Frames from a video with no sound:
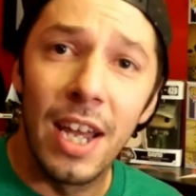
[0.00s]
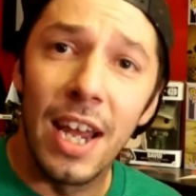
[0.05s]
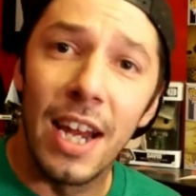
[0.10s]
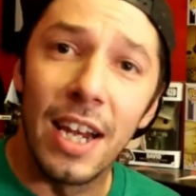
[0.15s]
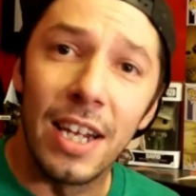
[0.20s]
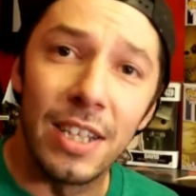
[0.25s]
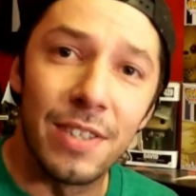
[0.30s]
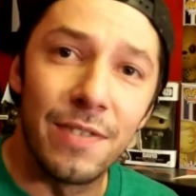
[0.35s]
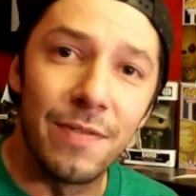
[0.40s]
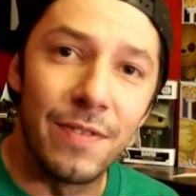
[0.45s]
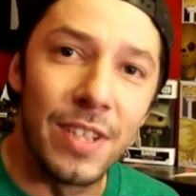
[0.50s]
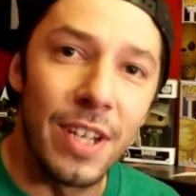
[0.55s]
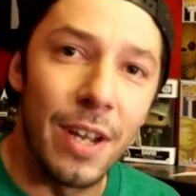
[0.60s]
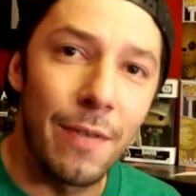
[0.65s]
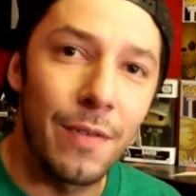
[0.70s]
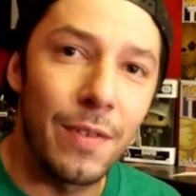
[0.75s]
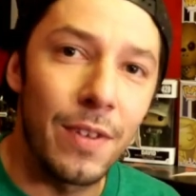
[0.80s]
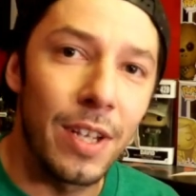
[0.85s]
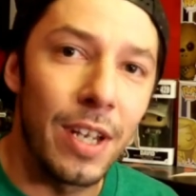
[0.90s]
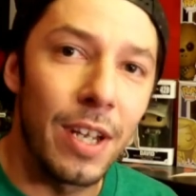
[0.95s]
and it's
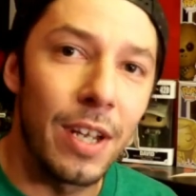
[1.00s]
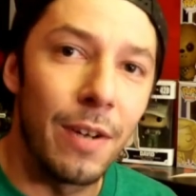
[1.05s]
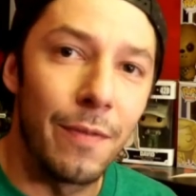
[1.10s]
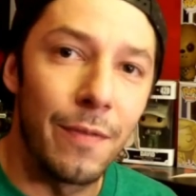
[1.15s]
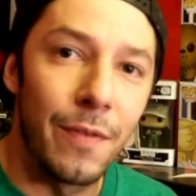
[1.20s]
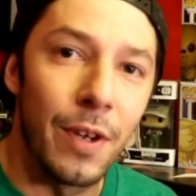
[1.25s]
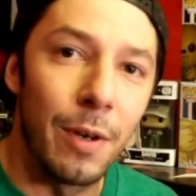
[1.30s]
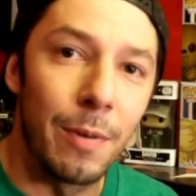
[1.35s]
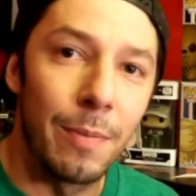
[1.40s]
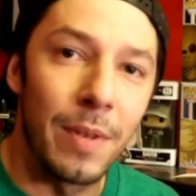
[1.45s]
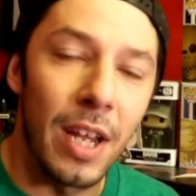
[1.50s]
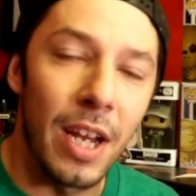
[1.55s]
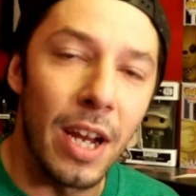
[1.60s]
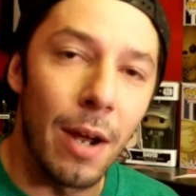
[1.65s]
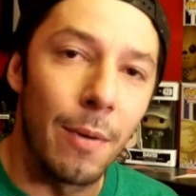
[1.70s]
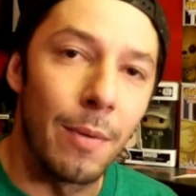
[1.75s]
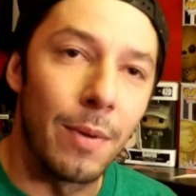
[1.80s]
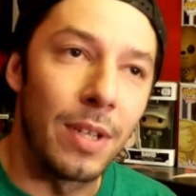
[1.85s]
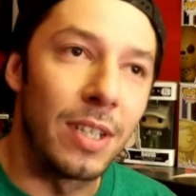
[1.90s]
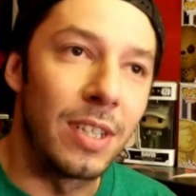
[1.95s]
definitely a film that
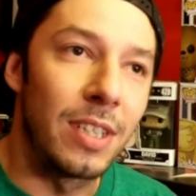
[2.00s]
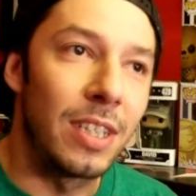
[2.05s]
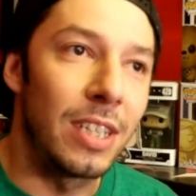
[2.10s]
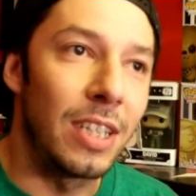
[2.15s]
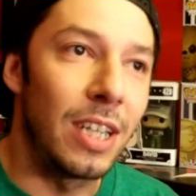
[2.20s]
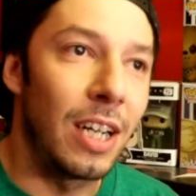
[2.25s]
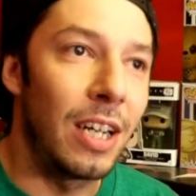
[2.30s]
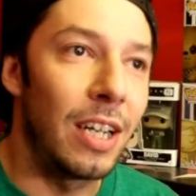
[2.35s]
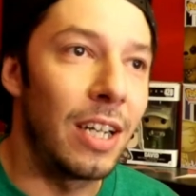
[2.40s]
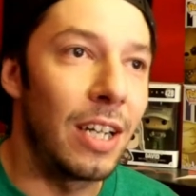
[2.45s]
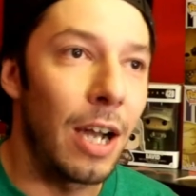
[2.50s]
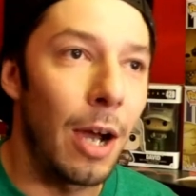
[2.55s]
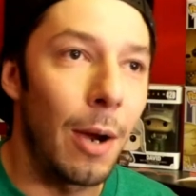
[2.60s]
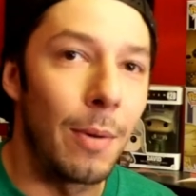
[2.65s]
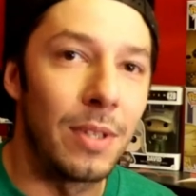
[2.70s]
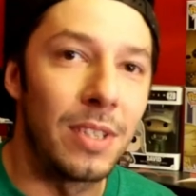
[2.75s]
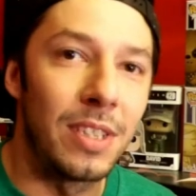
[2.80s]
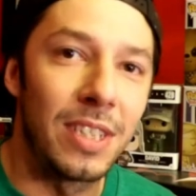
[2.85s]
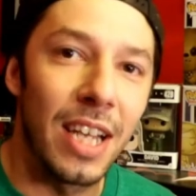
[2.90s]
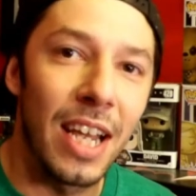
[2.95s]
I
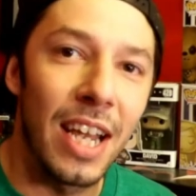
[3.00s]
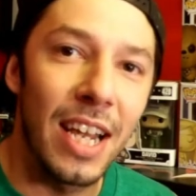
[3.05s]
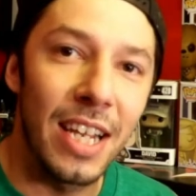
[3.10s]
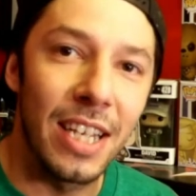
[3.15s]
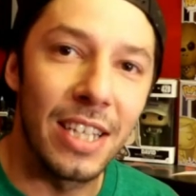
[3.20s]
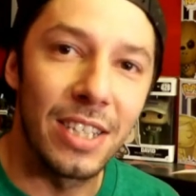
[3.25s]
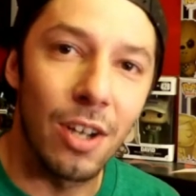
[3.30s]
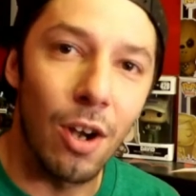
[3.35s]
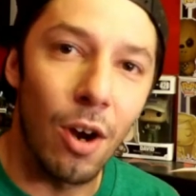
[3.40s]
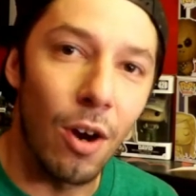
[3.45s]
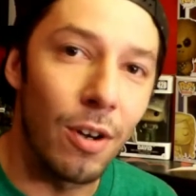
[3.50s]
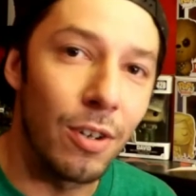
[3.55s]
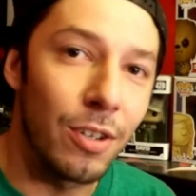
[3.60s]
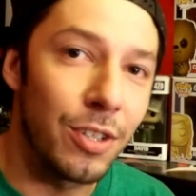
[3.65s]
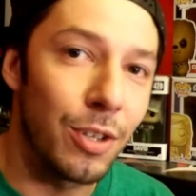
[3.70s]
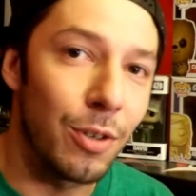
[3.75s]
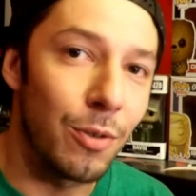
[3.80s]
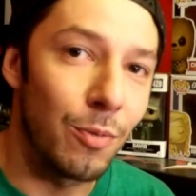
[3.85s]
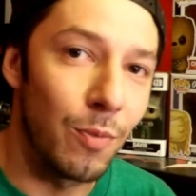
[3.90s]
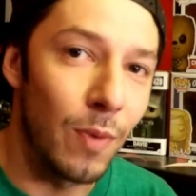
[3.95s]
would say it's
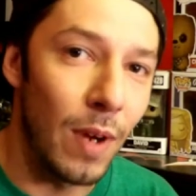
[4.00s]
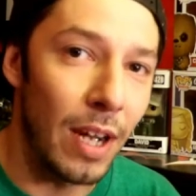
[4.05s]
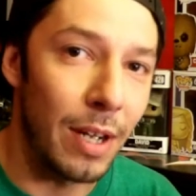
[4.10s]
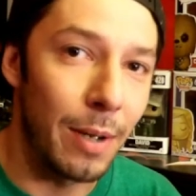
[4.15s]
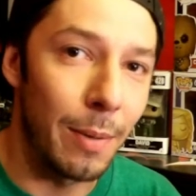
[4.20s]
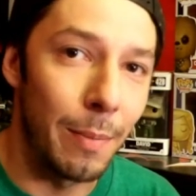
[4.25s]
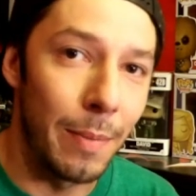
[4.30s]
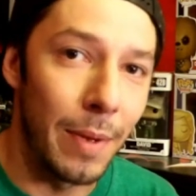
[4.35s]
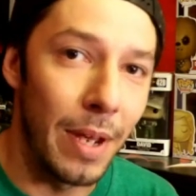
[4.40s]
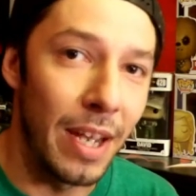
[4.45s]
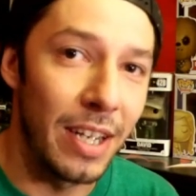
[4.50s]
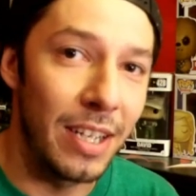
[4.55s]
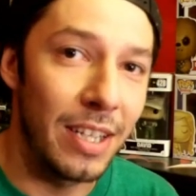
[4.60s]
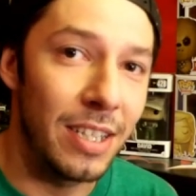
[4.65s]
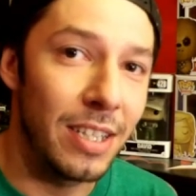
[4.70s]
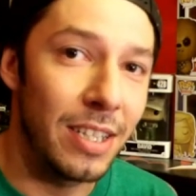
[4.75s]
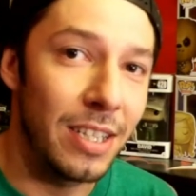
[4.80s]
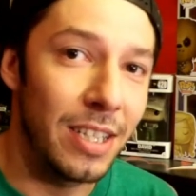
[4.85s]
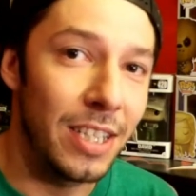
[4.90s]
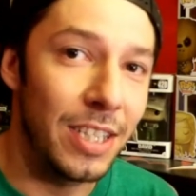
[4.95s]
hard to
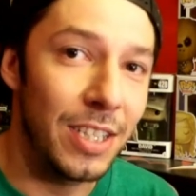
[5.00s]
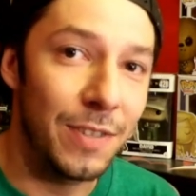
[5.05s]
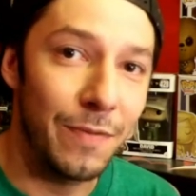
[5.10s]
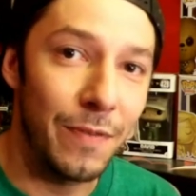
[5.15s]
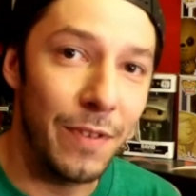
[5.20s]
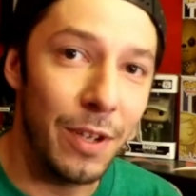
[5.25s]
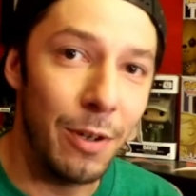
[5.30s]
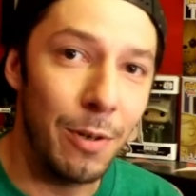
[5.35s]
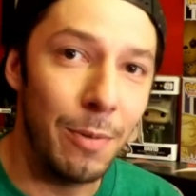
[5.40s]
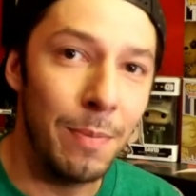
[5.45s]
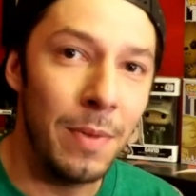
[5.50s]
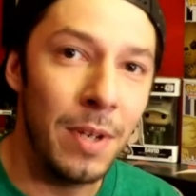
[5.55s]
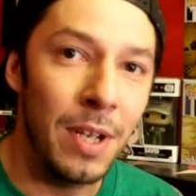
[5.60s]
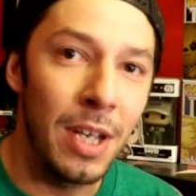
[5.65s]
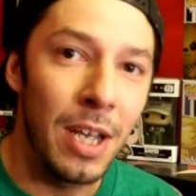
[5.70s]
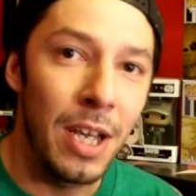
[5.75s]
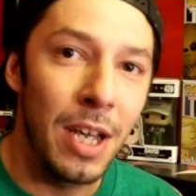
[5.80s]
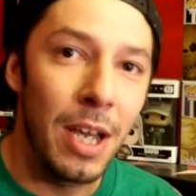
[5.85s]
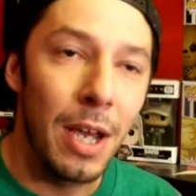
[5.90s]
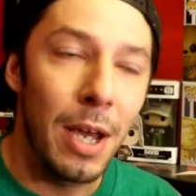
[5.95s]
recommend this film,
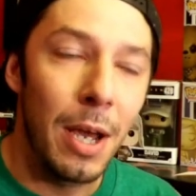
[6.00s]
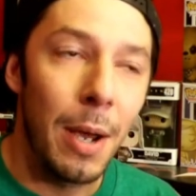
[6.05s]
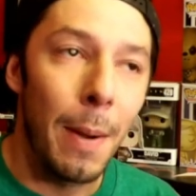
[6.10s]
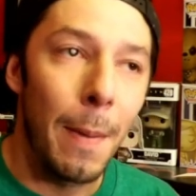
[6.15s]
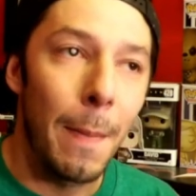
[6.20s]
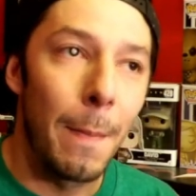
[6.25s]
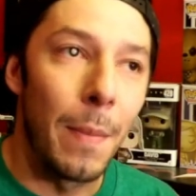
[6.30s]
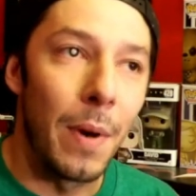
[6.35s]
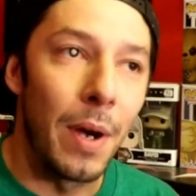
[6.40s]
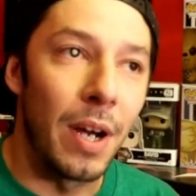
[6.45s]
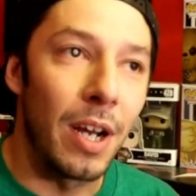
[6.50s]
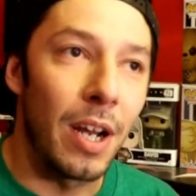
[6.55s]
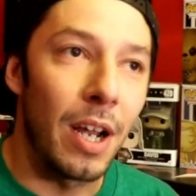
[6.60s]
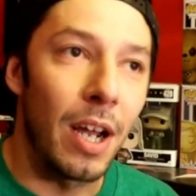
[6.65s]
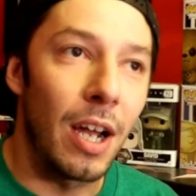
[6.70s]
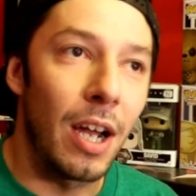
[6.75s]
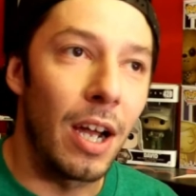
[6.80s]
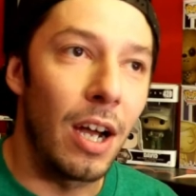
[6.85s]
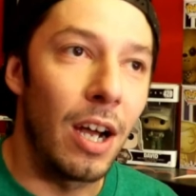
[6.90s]
but